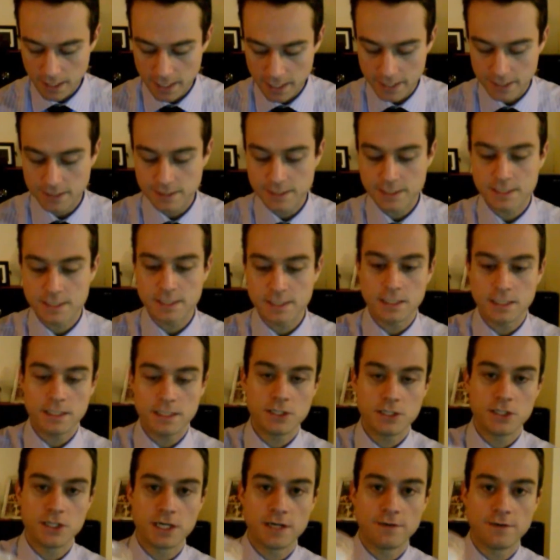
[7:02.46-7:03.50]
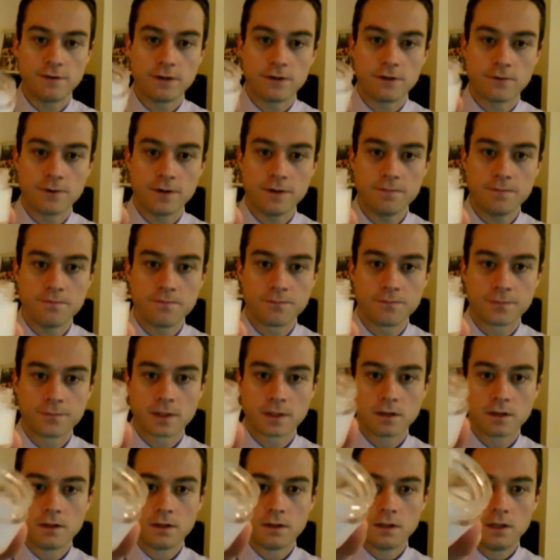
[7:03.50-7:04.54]
and C shaving cream.
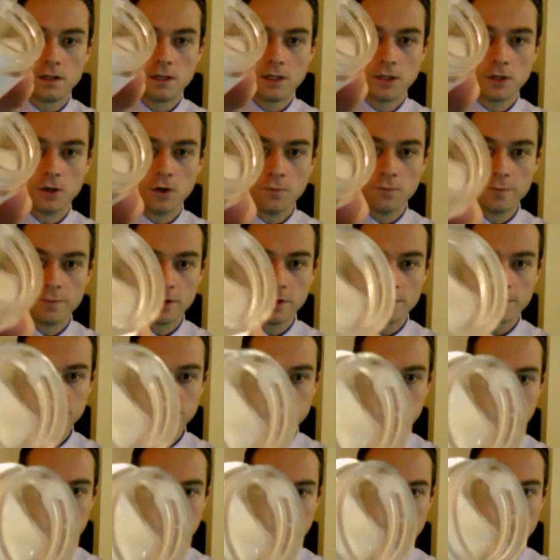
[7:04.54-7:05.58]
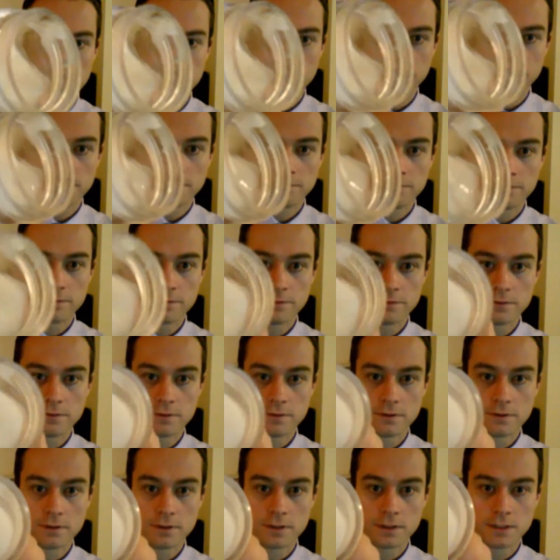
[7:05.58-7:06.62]
I'm going to open it up so you can kind of
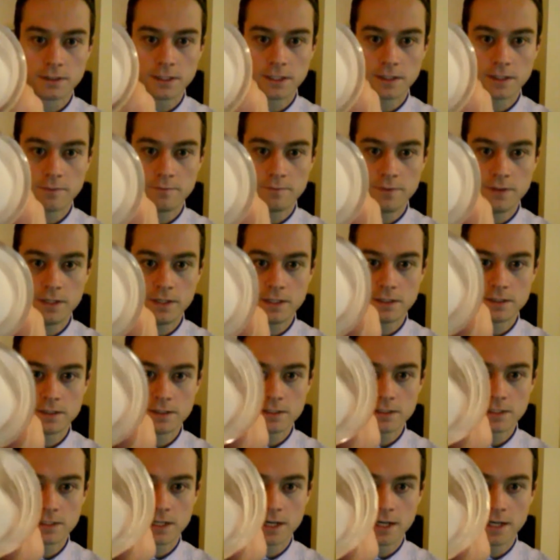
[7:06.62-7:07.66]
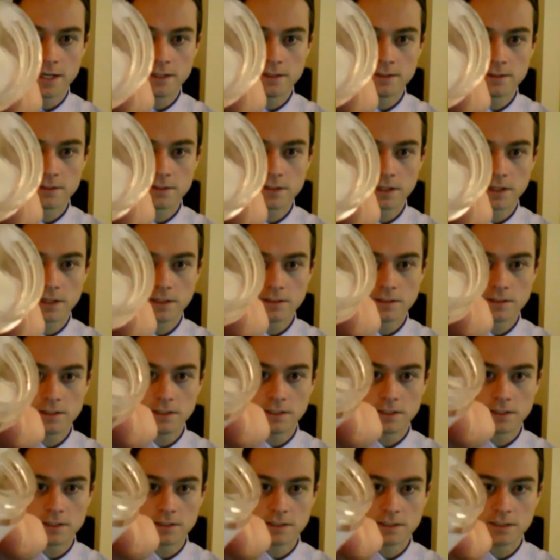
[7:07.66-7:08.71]
take a peek inside and see
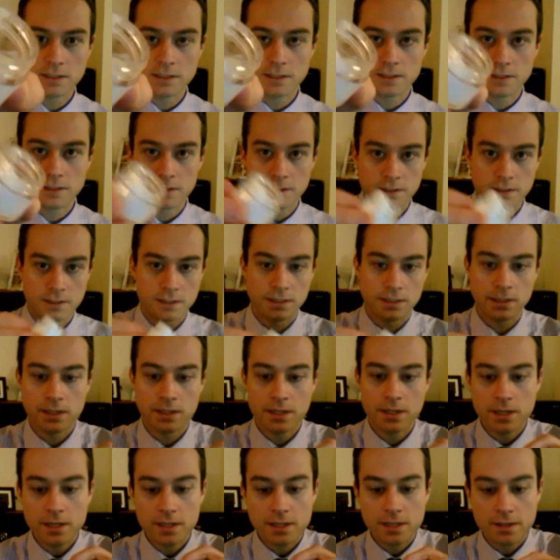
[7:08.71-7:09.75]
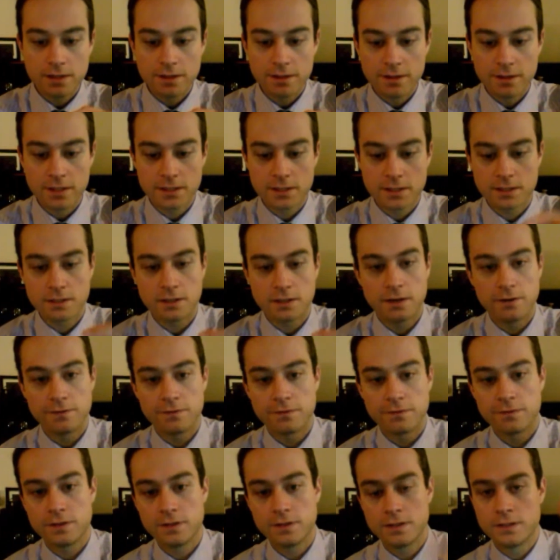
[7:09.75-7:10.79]
the consistency. This
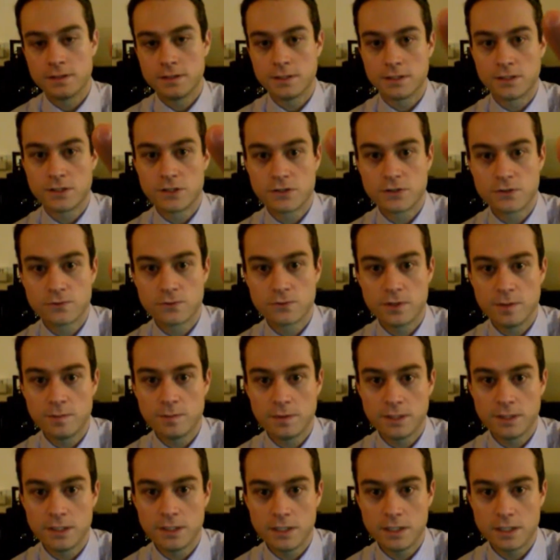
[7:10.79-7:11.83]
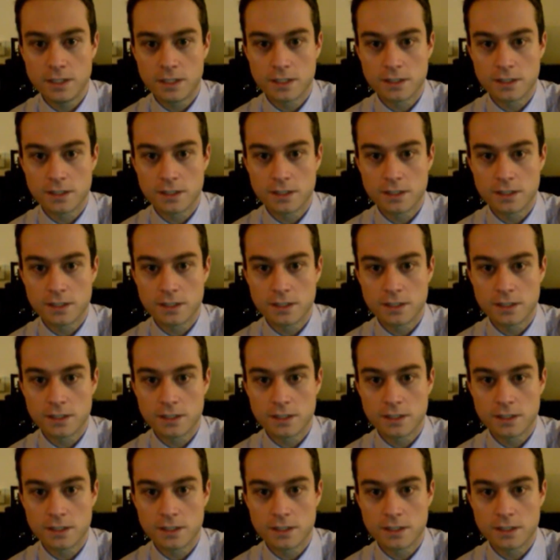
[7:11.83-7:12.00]
stuff is extremely,